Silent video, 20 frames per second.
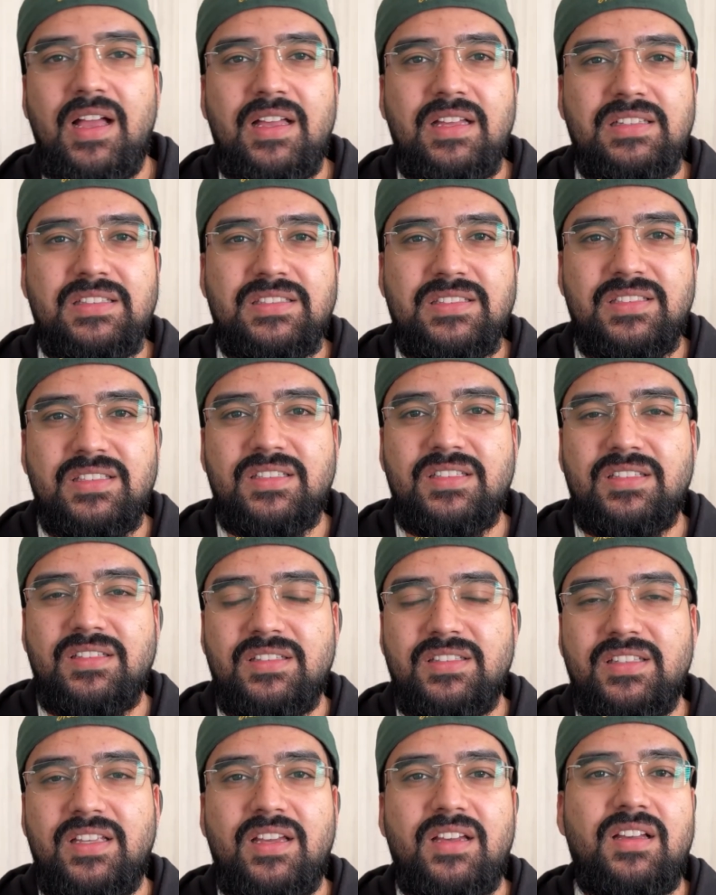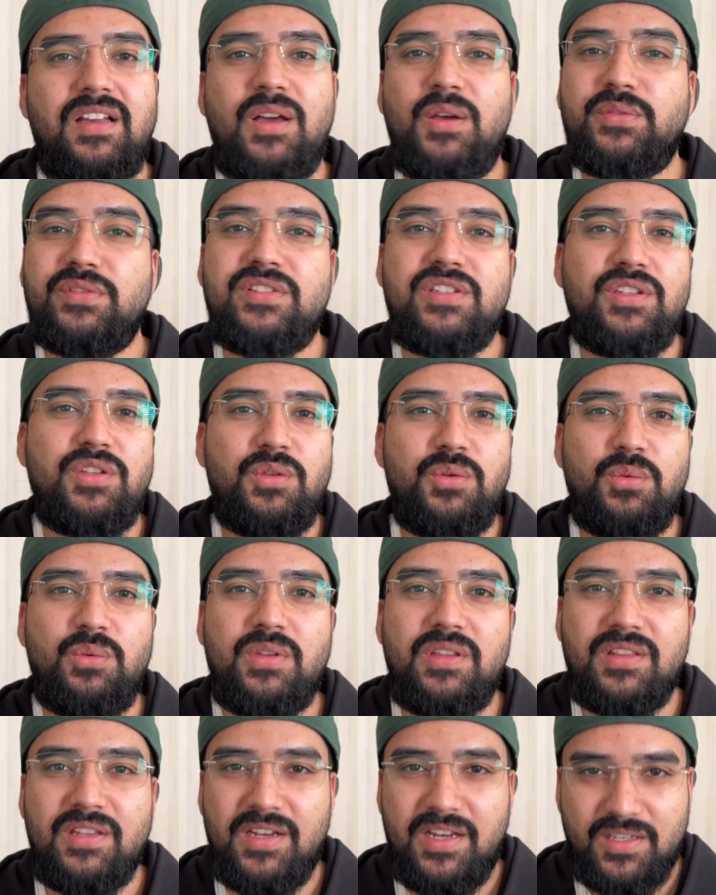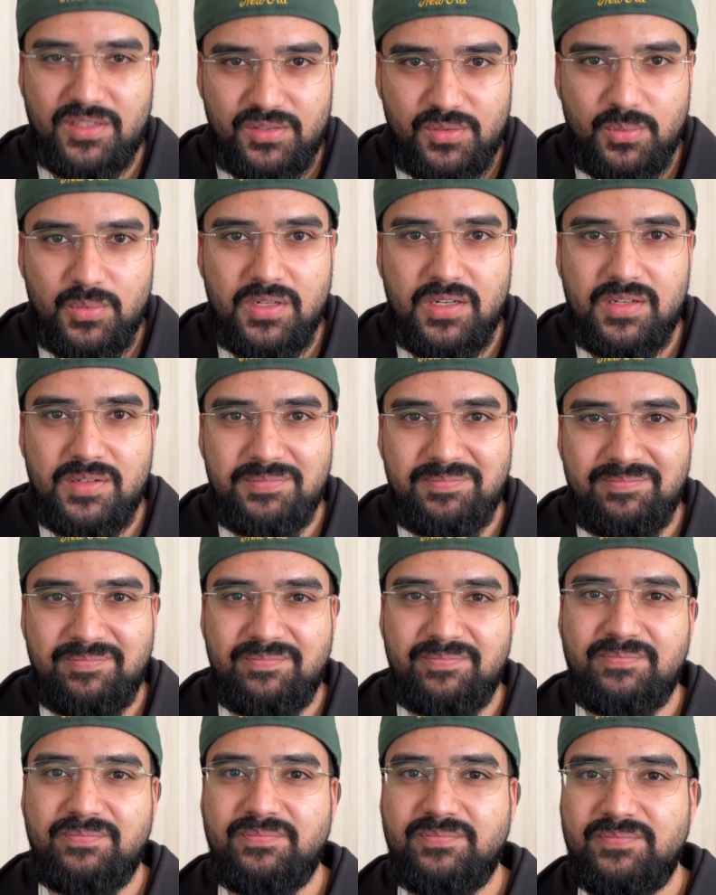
And uh, yeah, I'll see you in the next one.